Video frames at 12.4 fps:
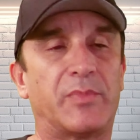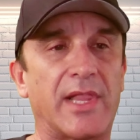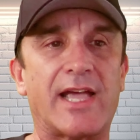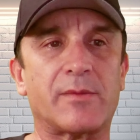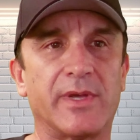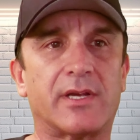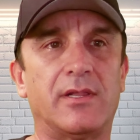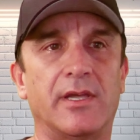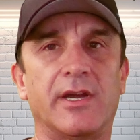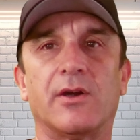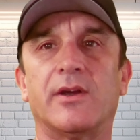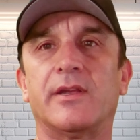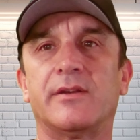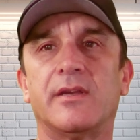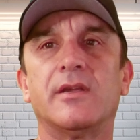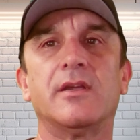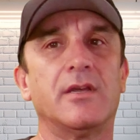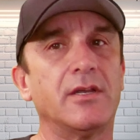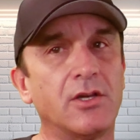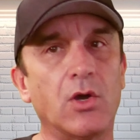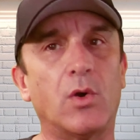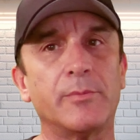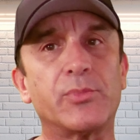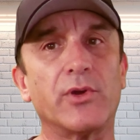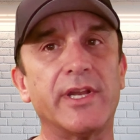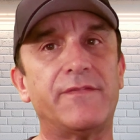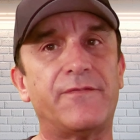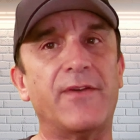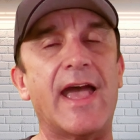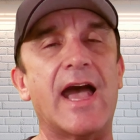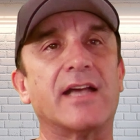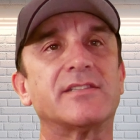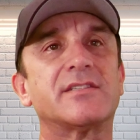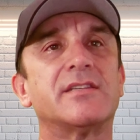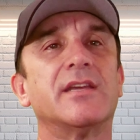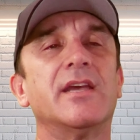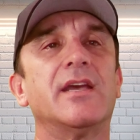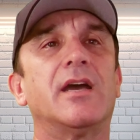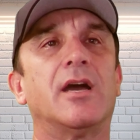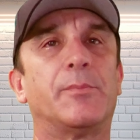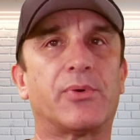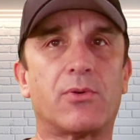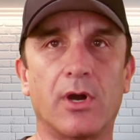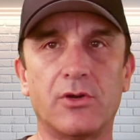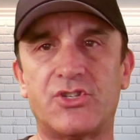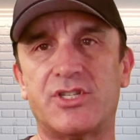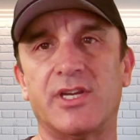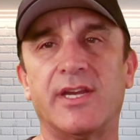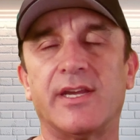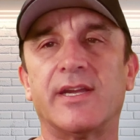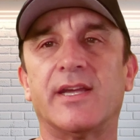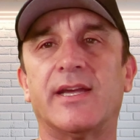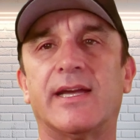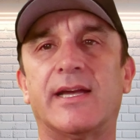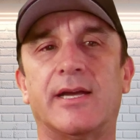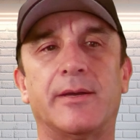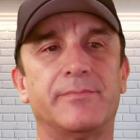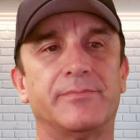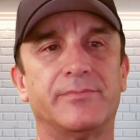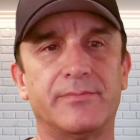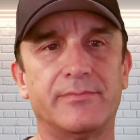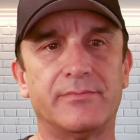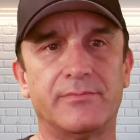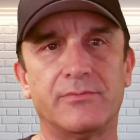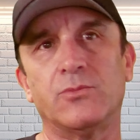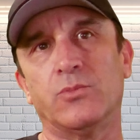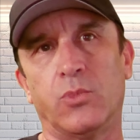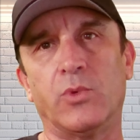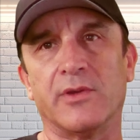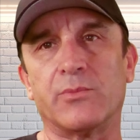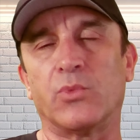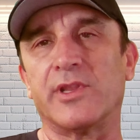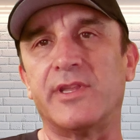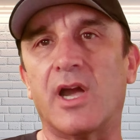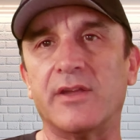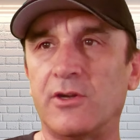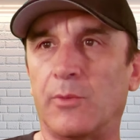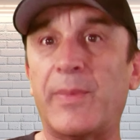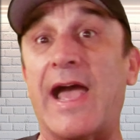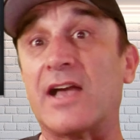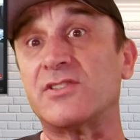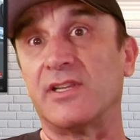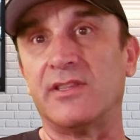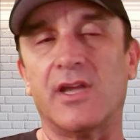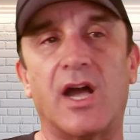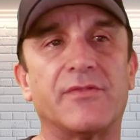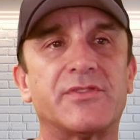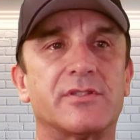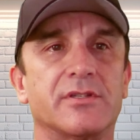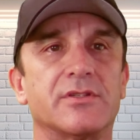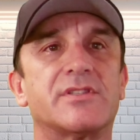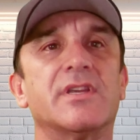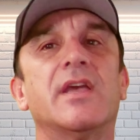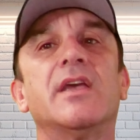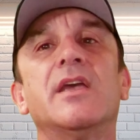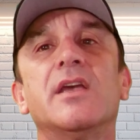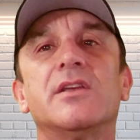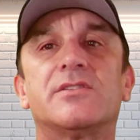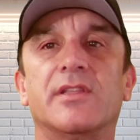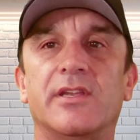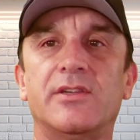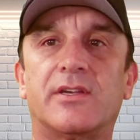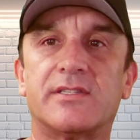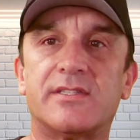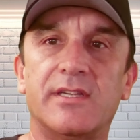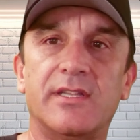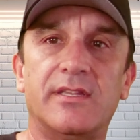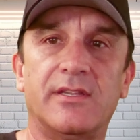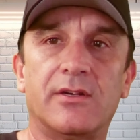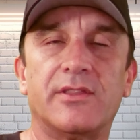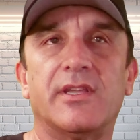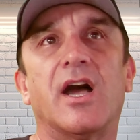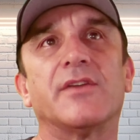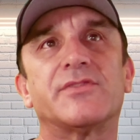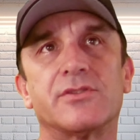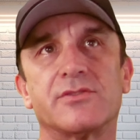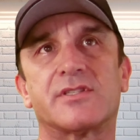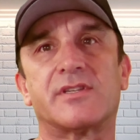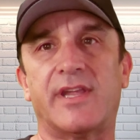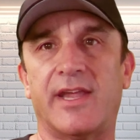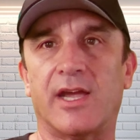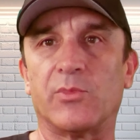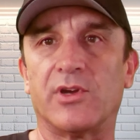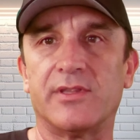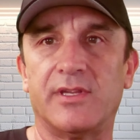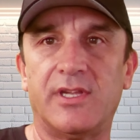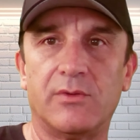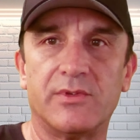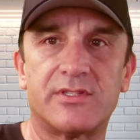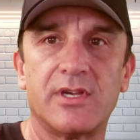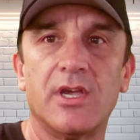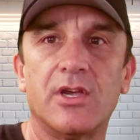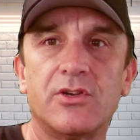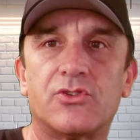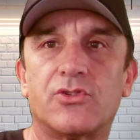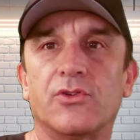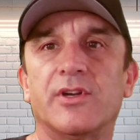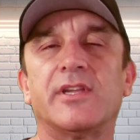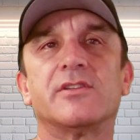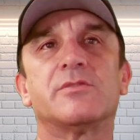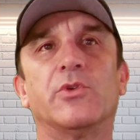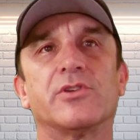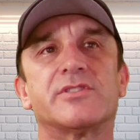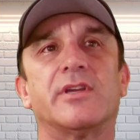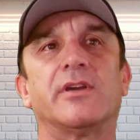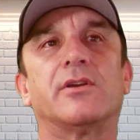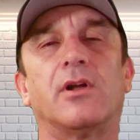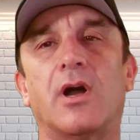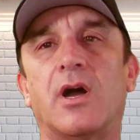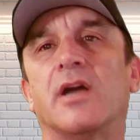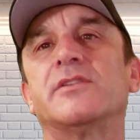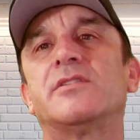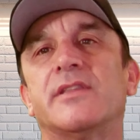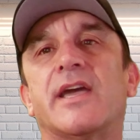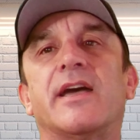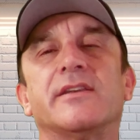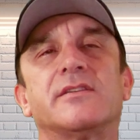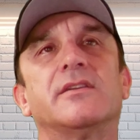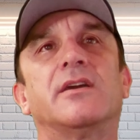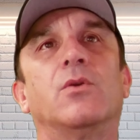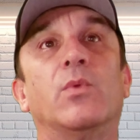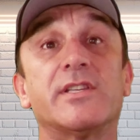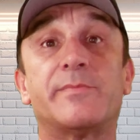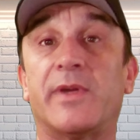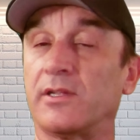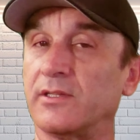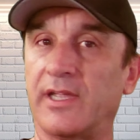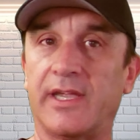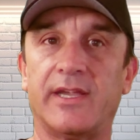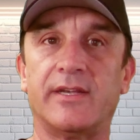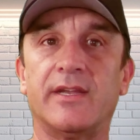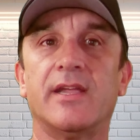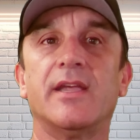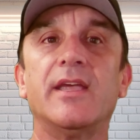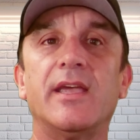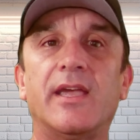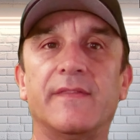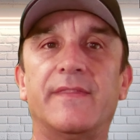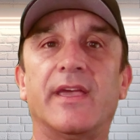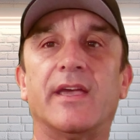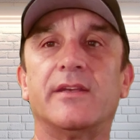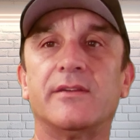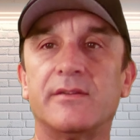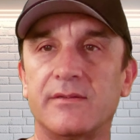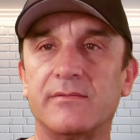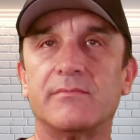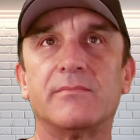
black McLaren going pretty fast, approaching um, where, where the, you know, passing the officers. So then you could see, you know, the officer's camera, he was turning his motorcycle onto that uh, westbound lane and then